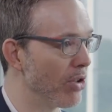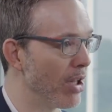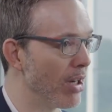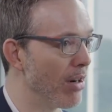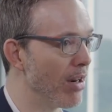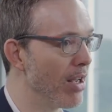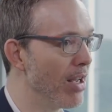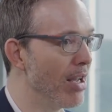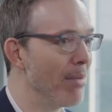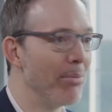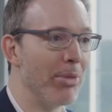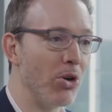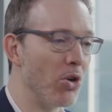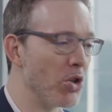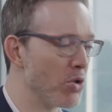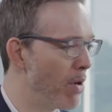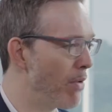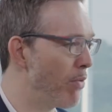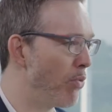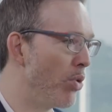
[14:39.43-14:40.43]
And
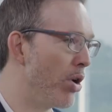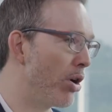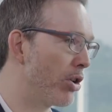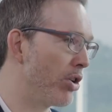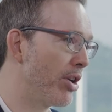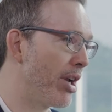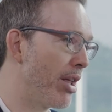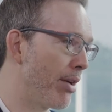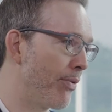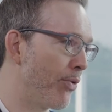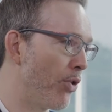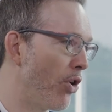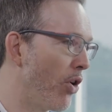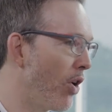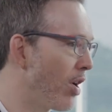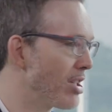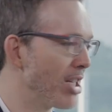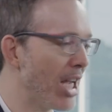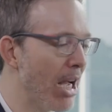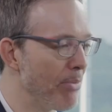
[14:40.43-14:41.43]
because we've worked together for a
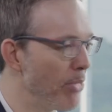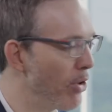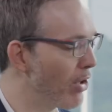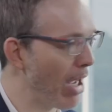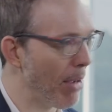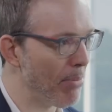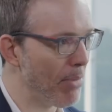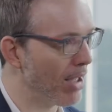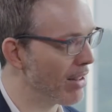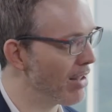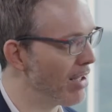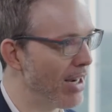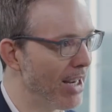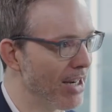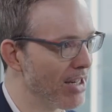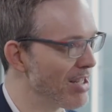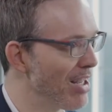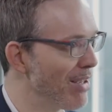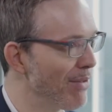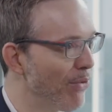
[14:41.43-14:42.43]
long time, you come back the
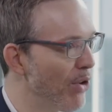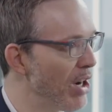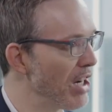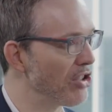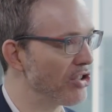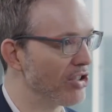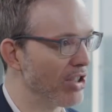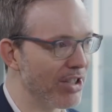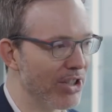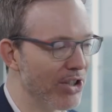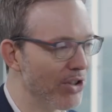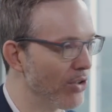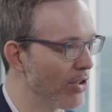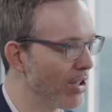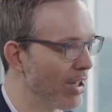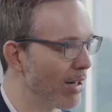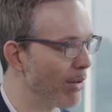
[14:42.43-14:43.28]
next day fresh and you